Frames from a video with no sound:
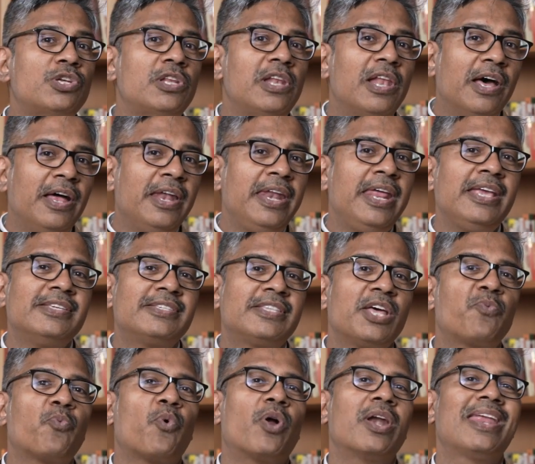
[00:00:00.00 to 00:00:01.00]
learnings
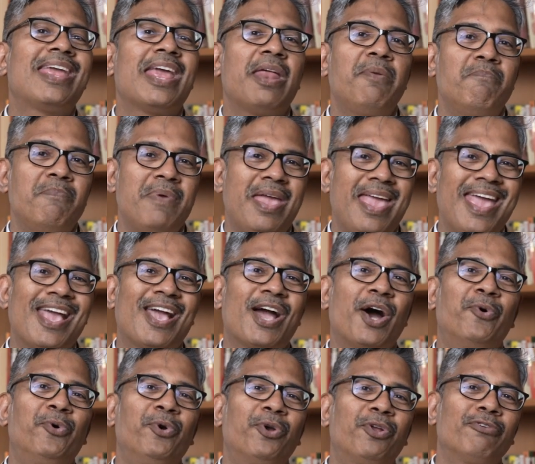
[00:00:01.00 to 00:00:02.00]
that one can make
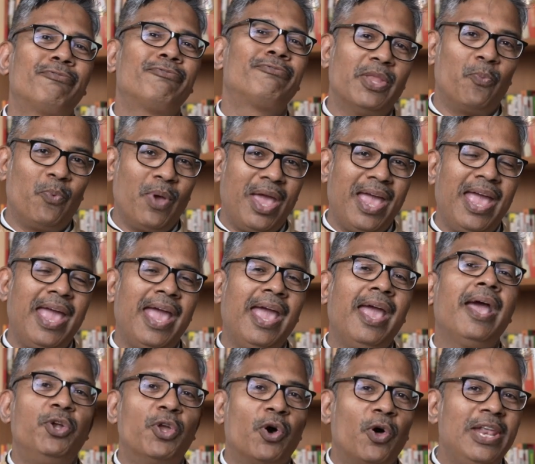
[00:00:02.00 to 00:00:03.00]
out of the
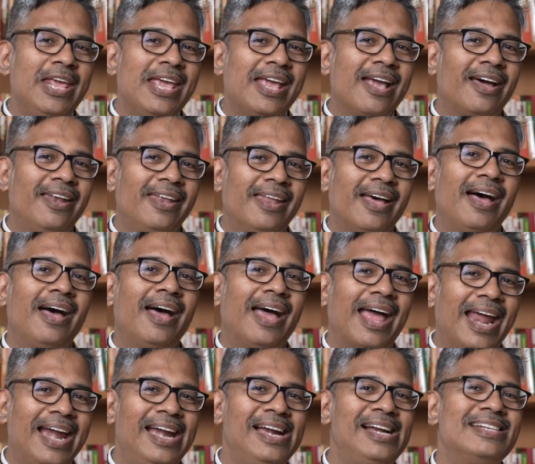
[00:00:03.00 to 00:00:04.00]
way Dolly Khanna
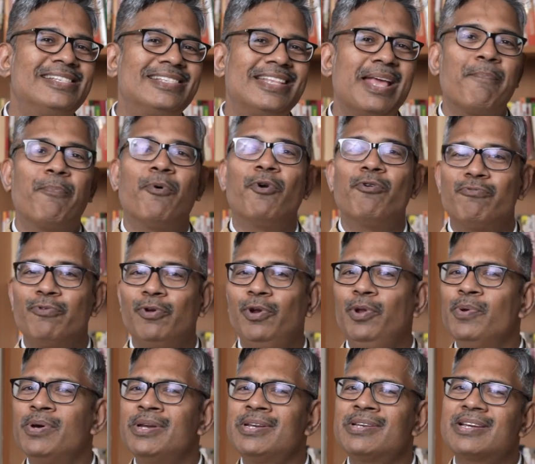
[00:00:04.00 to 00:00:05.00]
handles their
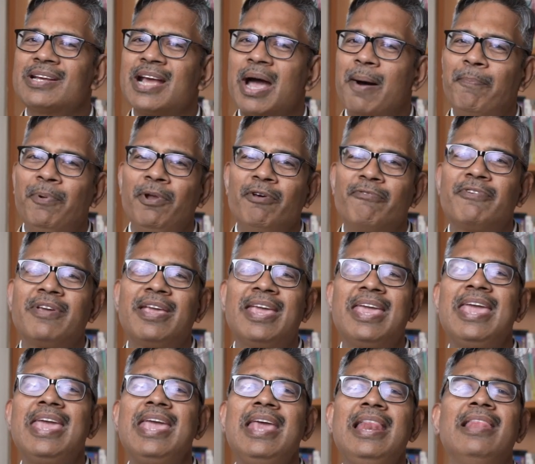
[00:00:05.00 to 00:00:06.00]
portfolio, and a couple of
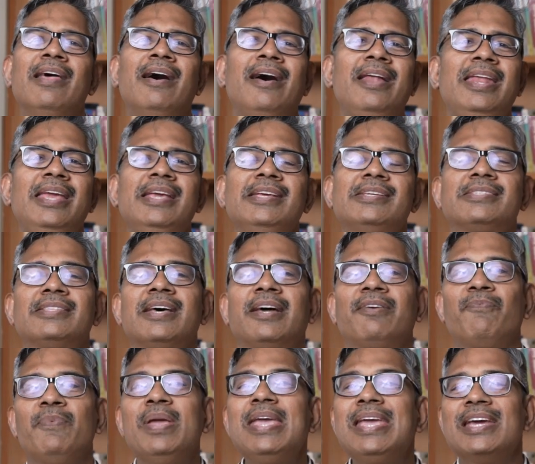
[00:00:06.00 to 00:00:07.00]
key learnings
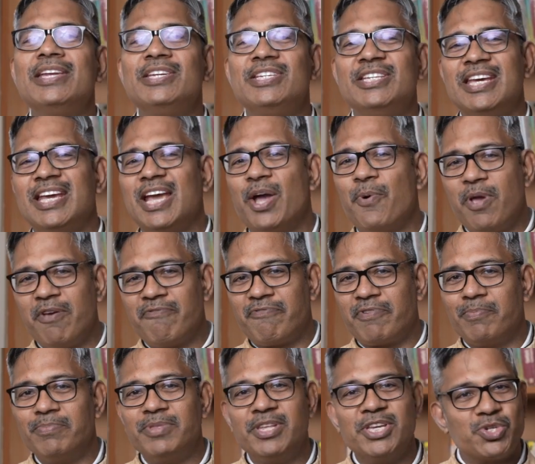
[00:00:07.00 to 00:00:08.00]
that we can take away
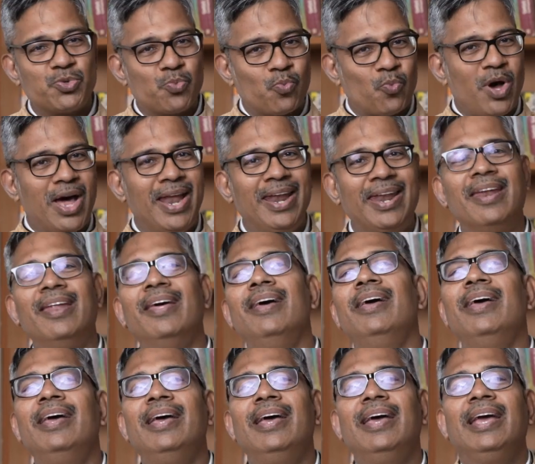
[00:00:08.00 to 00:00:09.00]
from this. One
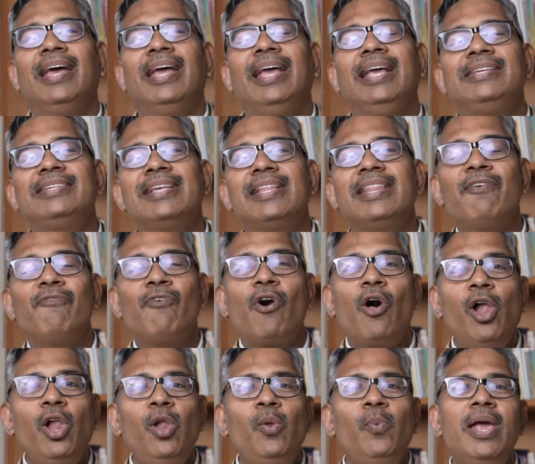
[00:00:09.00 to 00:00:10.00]
is that they've
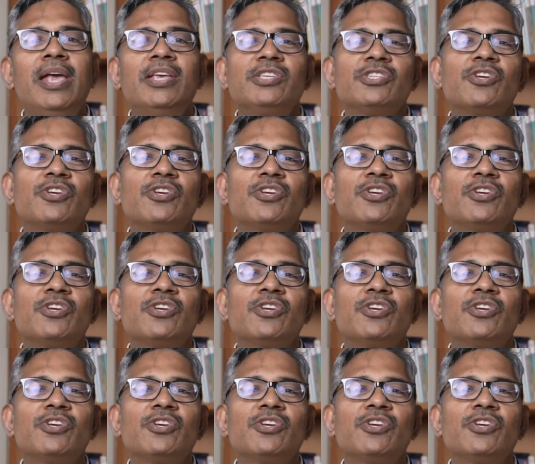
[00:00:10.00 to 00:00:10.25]
always